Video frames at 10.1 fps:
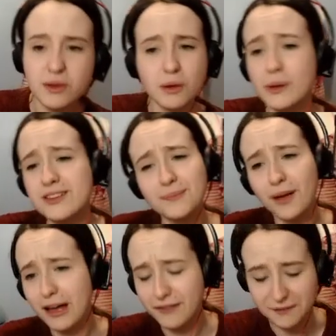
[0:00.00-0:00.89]
Which is
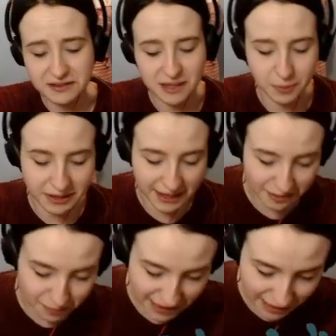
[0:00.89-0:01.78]
perfect for someone like
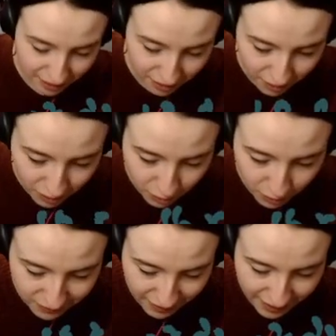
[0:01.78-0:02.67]
me,
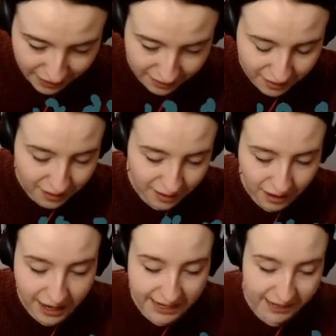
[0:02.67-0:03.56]
who's like,
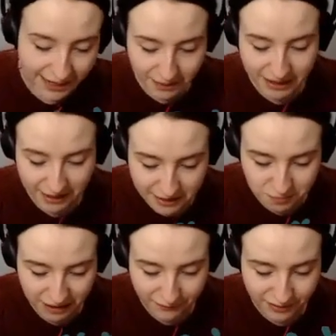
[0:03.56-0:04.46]
I like English
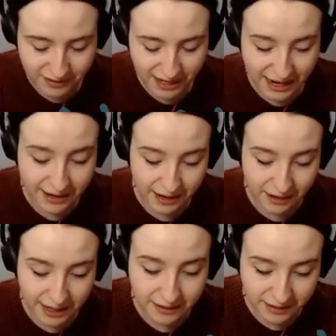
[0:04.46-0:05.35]
breakfast tea and I
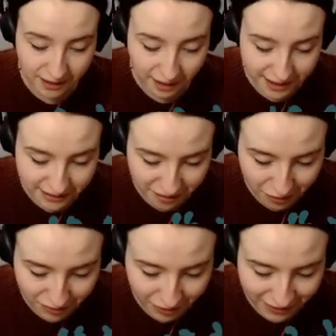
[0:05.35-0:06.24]
like the idea
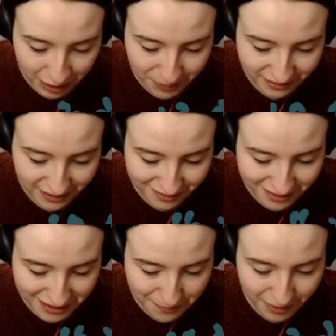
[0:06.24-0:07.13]
of dunking biscuits in
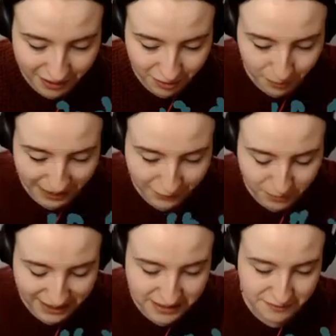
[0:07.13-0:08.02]
it, but I don't have a
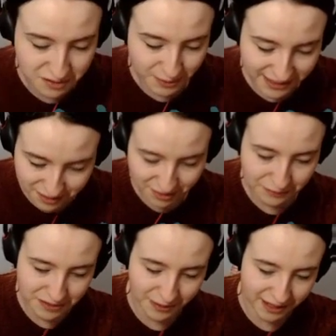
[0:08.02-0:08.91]
massive sweet tooth,
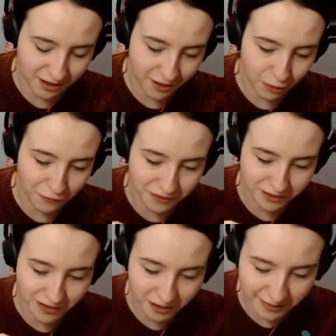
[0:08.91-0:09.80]
so I can't often
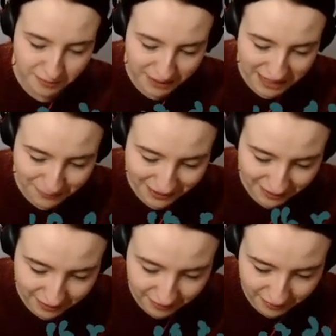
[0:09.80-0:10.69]
dunk as many
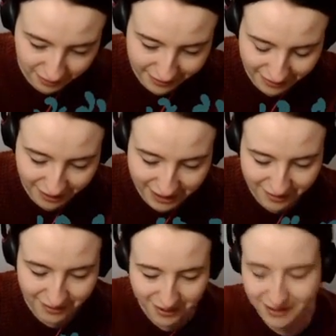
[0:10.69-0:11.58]
biscuits as I'd like.
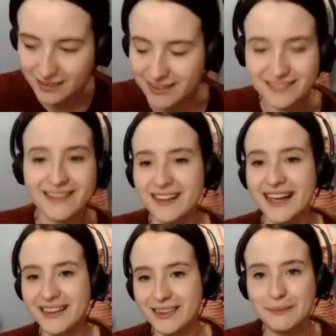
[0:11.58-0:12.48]
This is
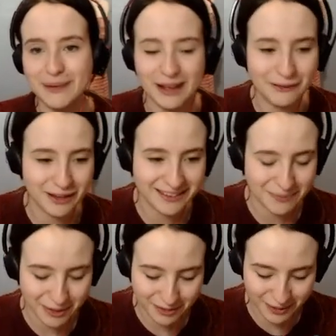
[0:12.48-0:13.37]
like the perfect in
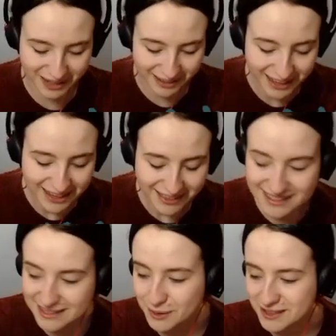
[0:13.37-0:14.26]
between. This
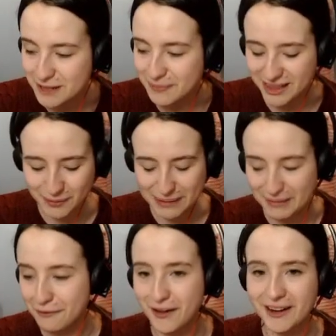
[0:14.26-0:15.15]
is also, by the way, my
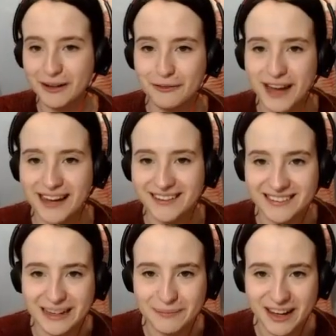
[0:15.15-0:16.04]
Final
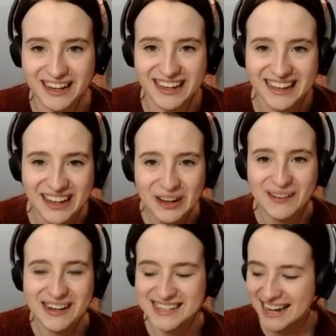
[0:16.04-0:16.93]
Fantasy mug,
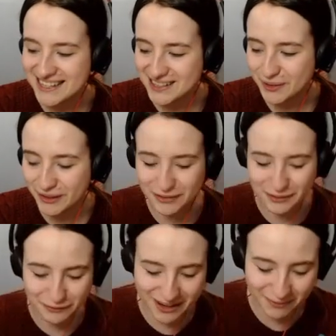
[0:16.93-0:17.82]
which has all of the
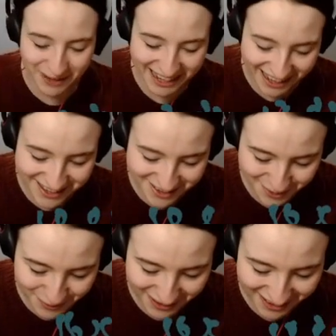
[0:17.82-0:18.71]
wait, I just
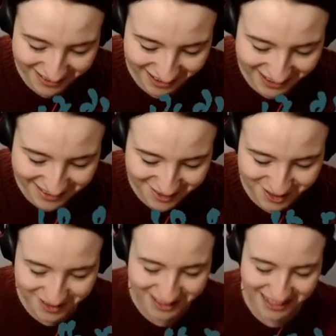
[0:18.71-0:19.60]
realized I need to show
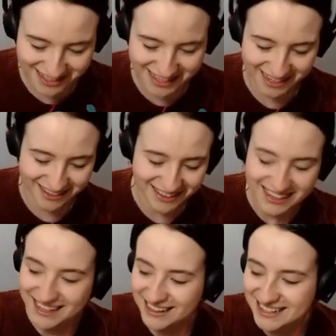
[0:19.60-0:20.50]
you that in a second.
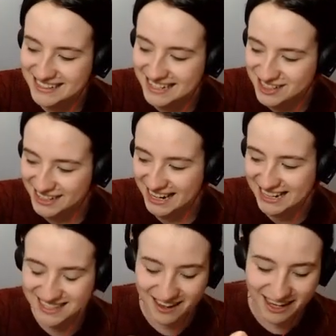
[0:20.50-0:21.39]
This literally has
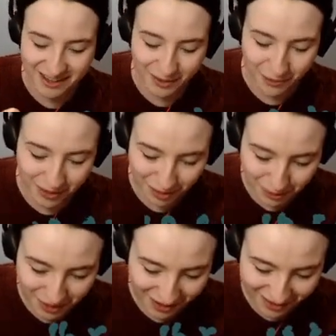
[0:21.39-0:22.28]
Aiko on the
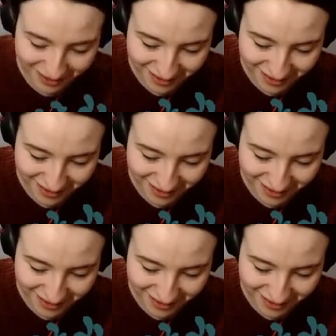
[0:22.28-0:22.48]
mug.